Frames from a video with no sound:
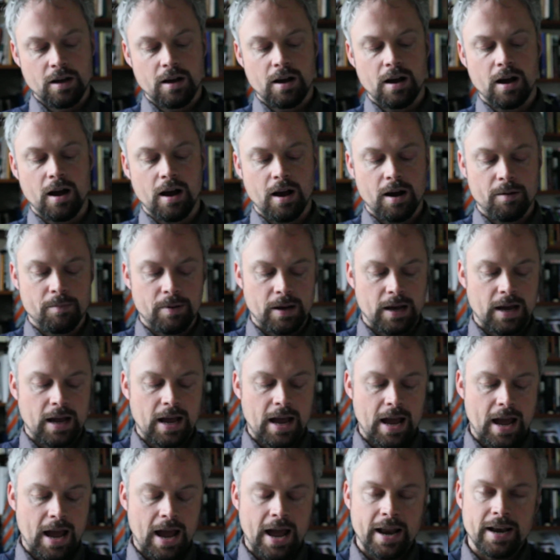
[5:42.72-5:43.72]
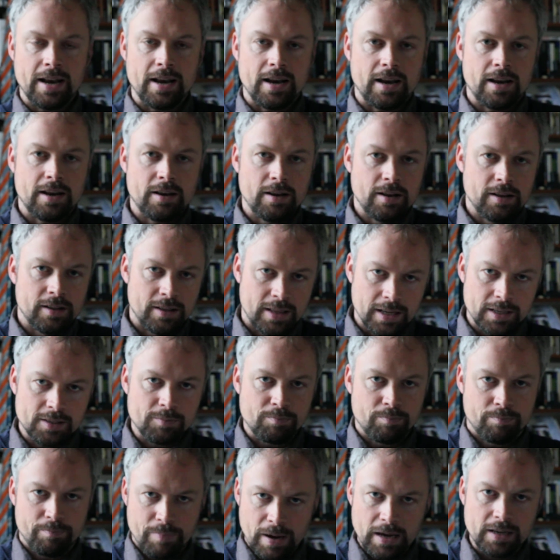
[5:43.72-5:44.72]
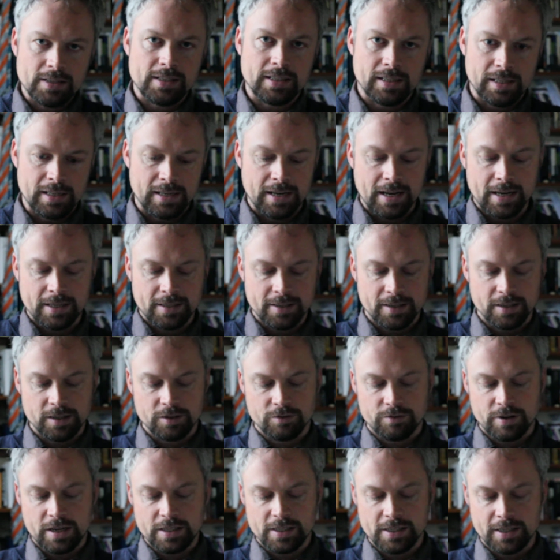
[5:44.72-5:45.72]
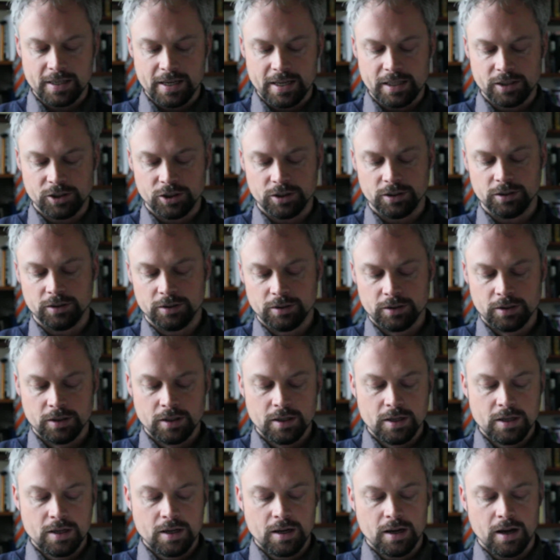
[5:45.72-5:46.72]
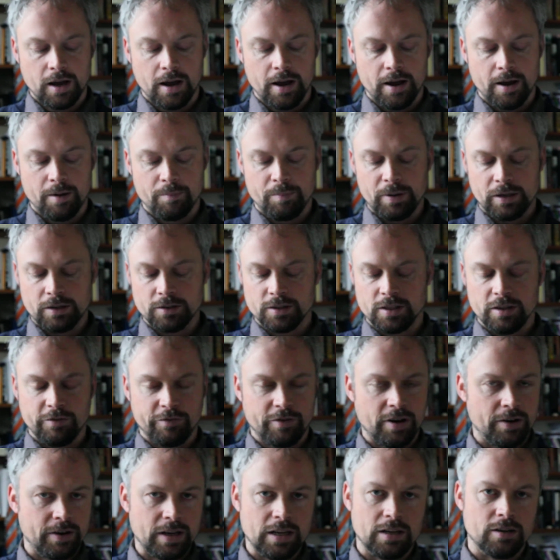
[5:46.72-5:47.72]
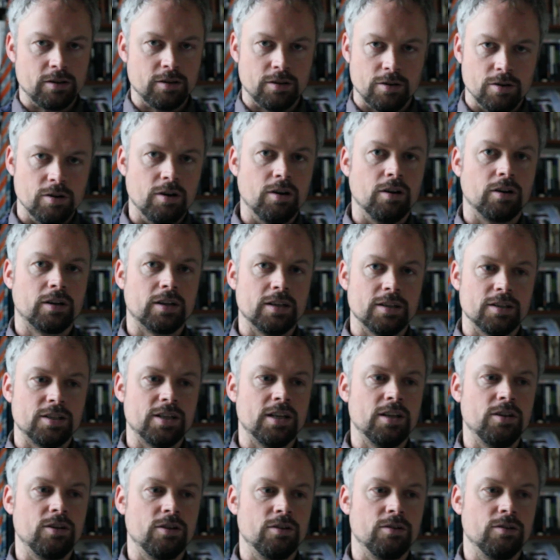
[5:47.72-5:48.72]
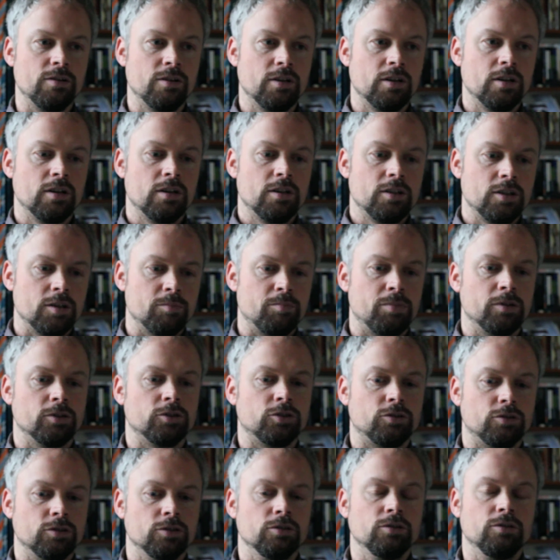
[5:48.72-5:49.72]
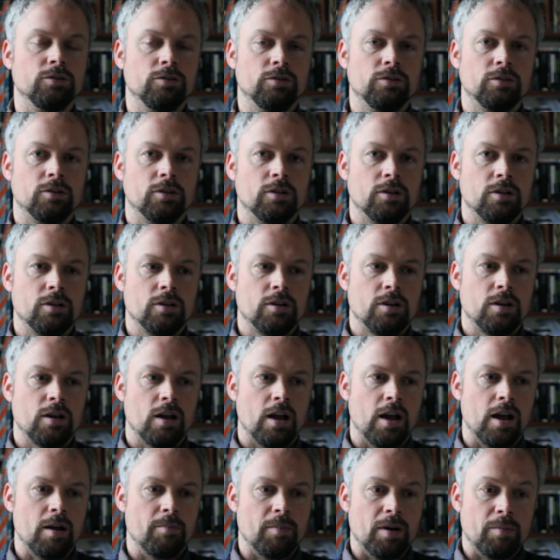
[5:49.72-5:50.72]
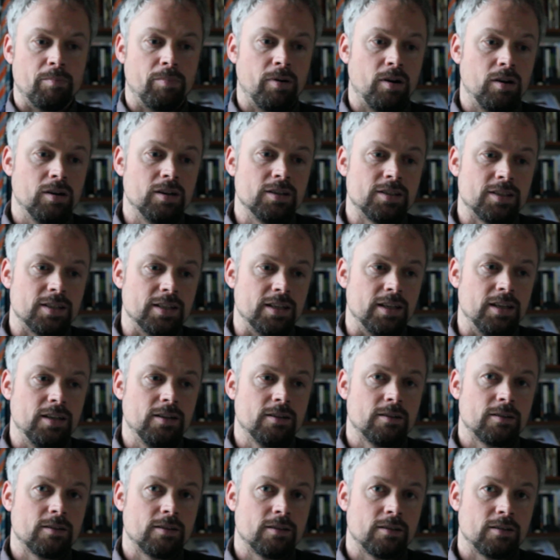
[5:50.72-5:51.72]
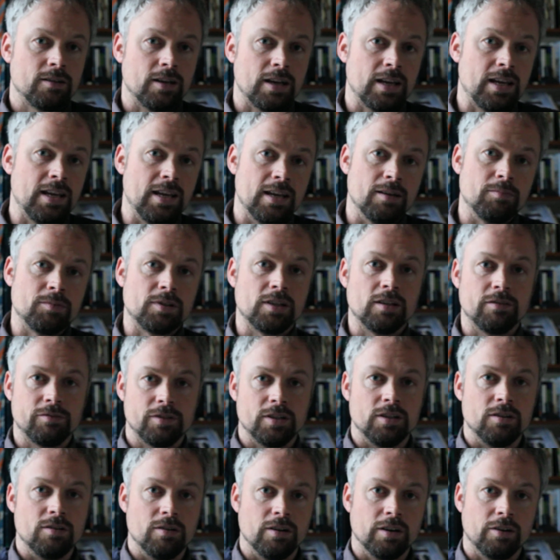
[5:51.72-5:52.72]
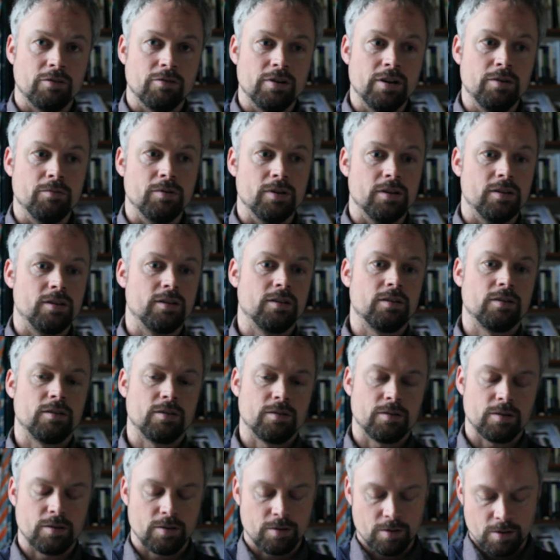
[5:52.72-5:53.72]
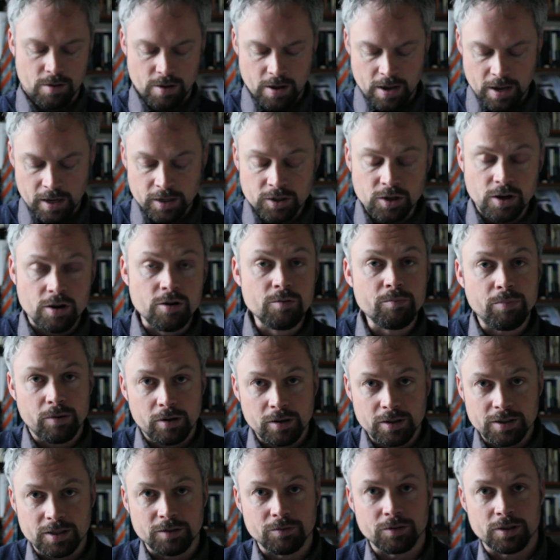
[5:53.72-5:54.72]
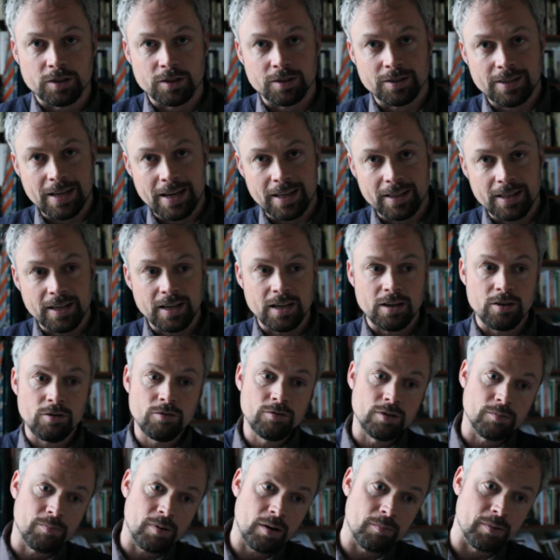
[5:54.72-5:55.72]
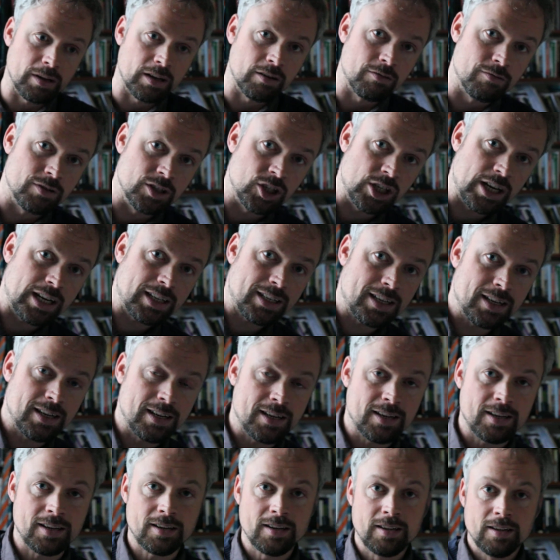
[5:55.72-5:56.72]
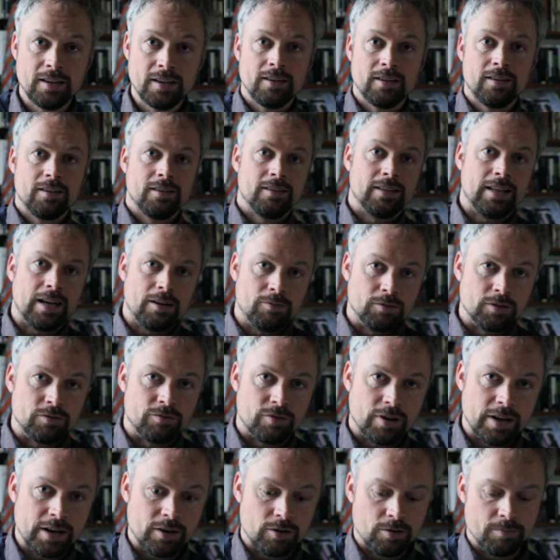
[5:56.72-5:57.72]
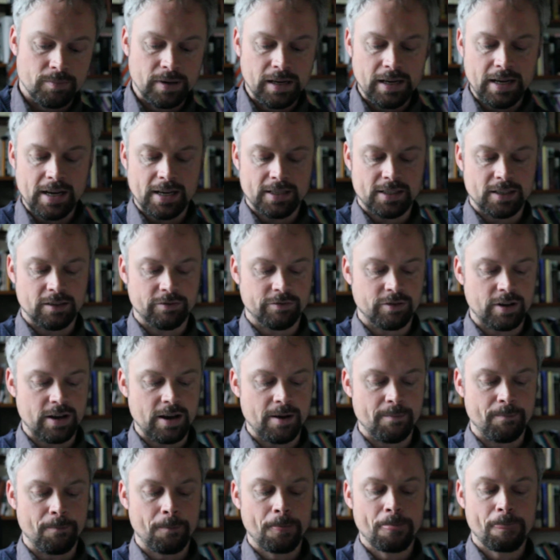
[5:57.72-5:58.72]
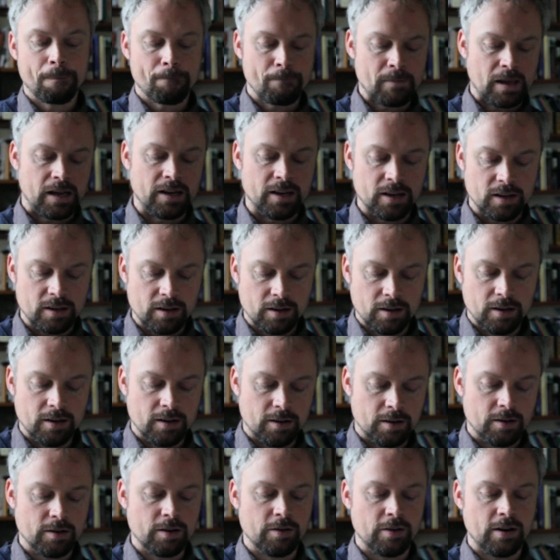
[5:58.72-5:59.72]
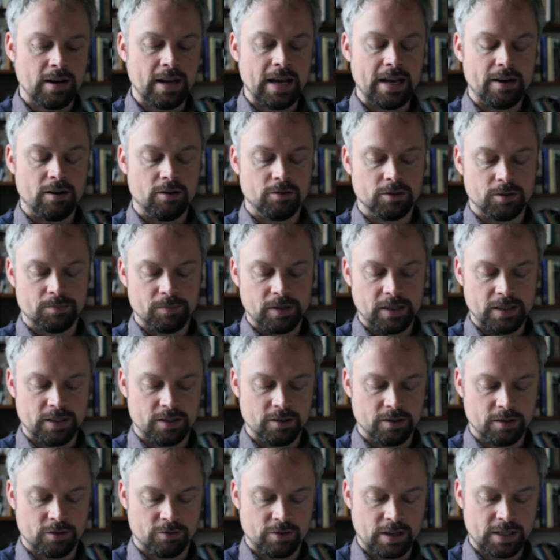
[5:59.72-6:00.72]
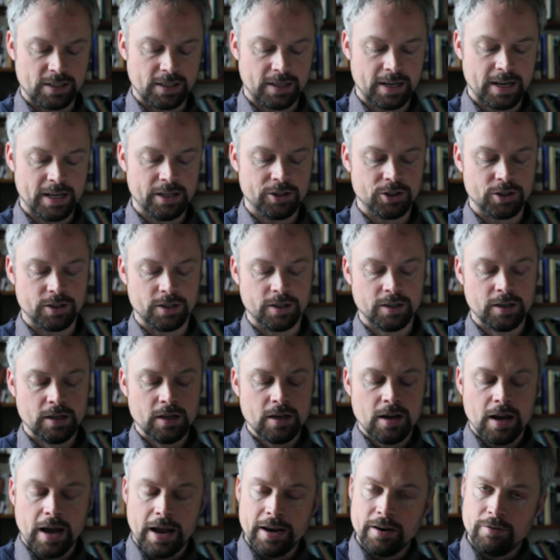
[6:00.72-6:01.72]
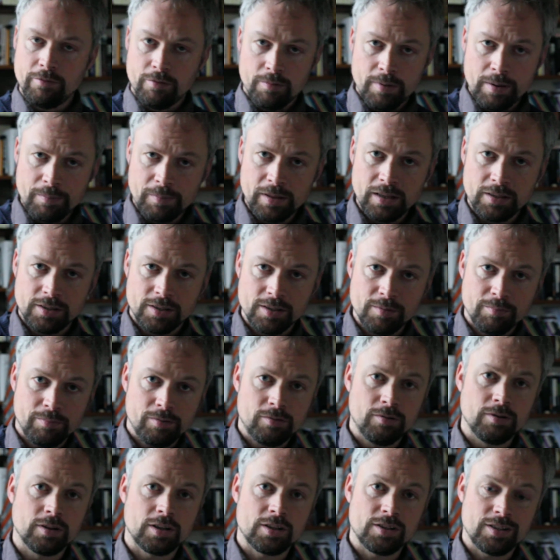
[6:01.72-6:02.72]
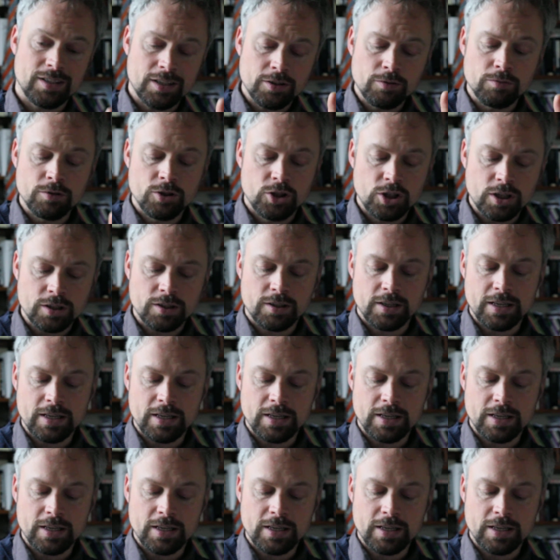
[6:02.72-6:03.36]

and this basically led to his resignation because he felt he could not continue to push through a policy that he himself did not agree with. His own policy was to stay in the EU, the public had rejected it. That was very humiliating for him and led ultimately to his resignation. And remember, this is important because this was just a